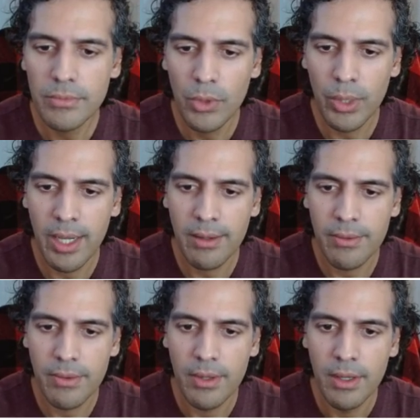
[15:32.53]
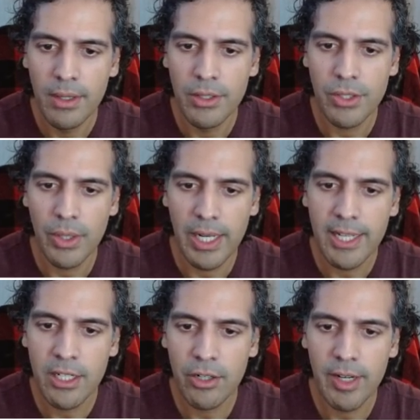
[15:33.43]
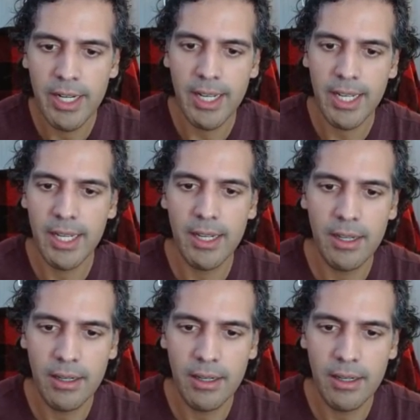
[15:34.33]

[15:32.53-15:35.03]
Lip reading: Okay, so I'd like to create a